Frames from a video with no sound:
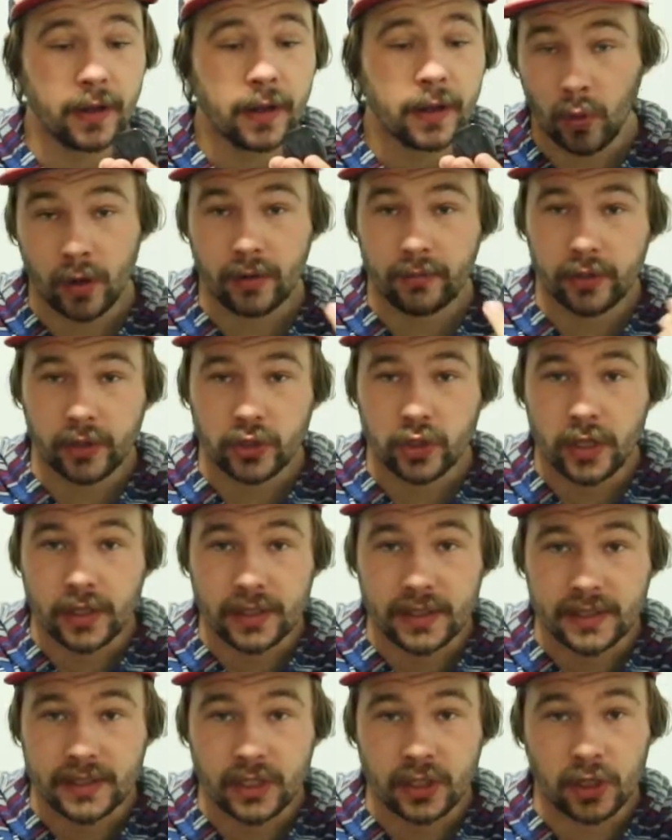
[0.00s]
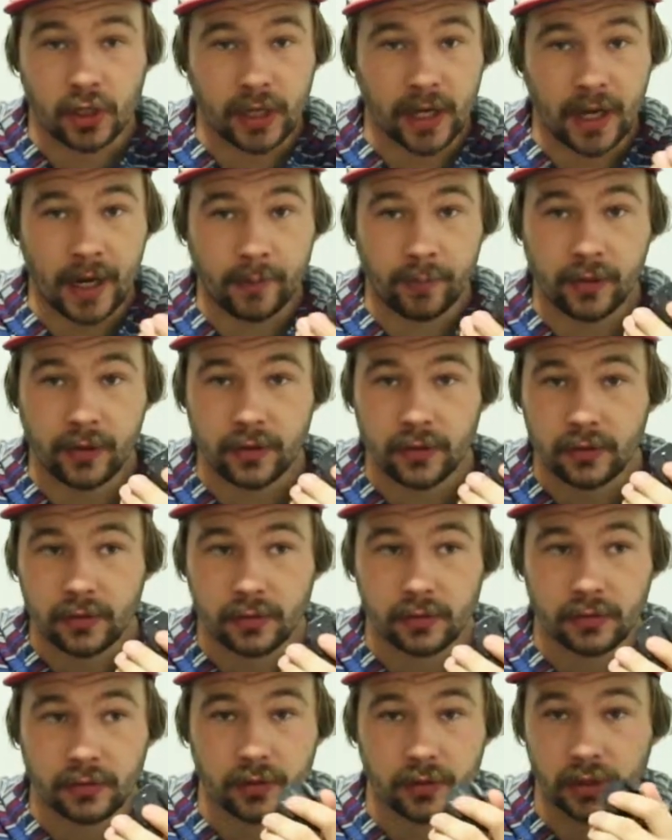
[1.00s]
Wherever you're trying to stick your camera,
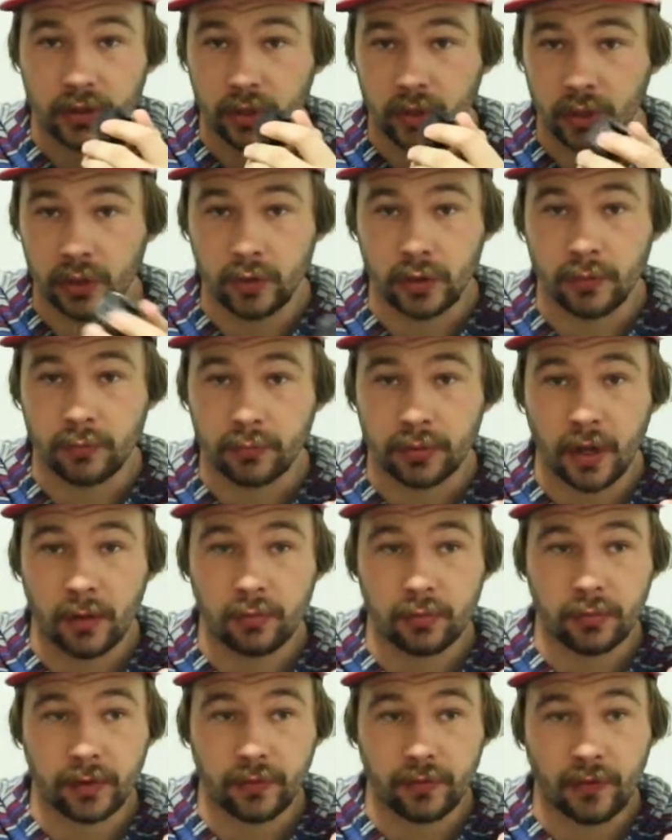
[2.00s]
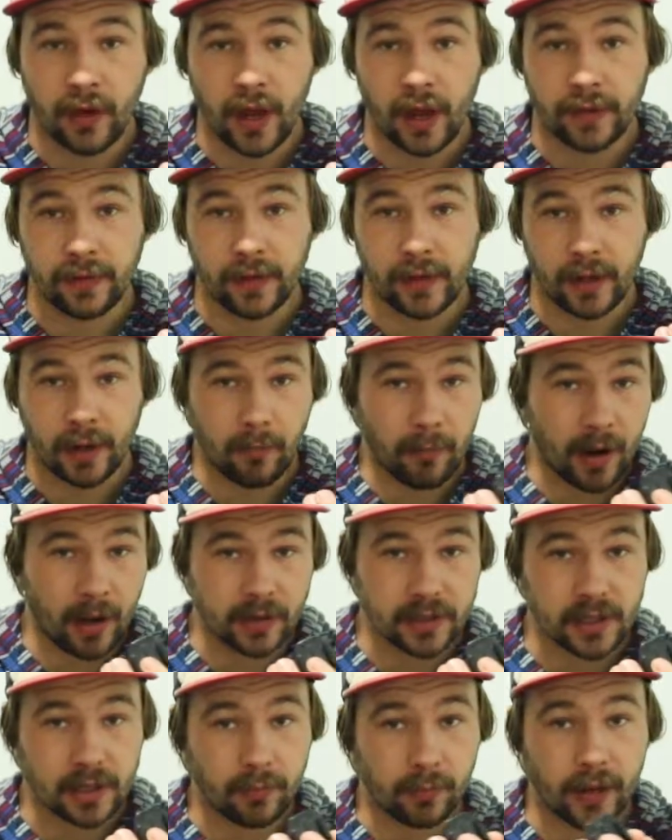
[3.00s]
you can probably find like a
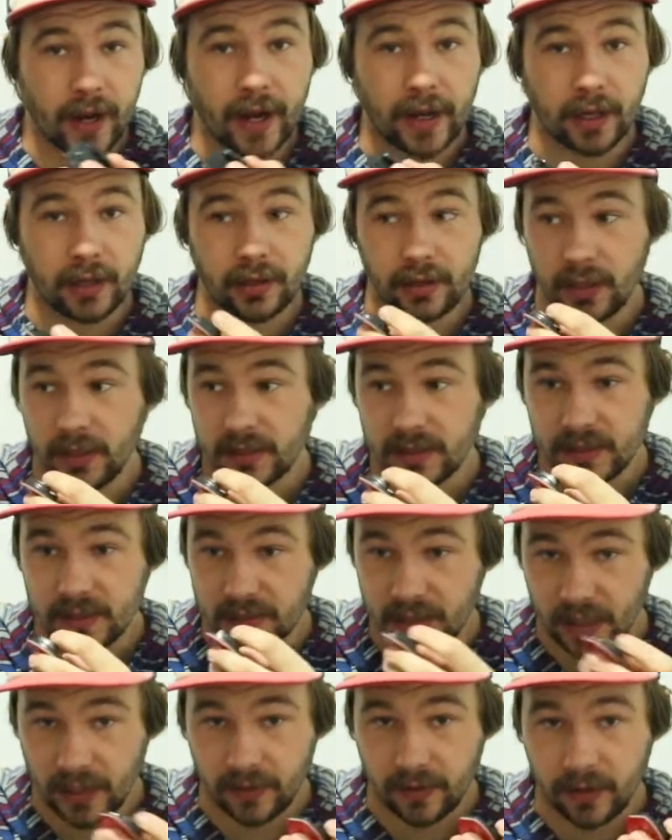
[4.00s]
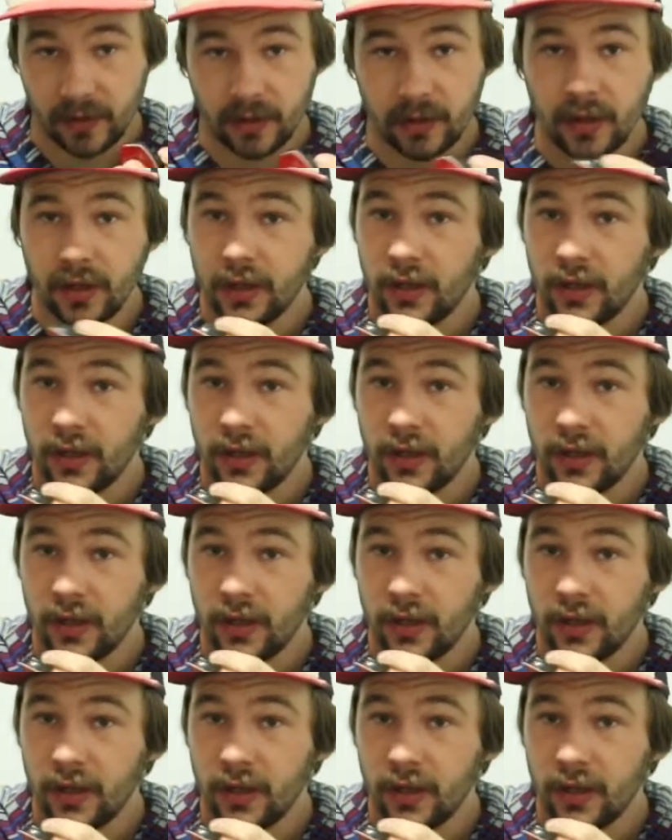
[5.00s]
mounting bracket and stick it there.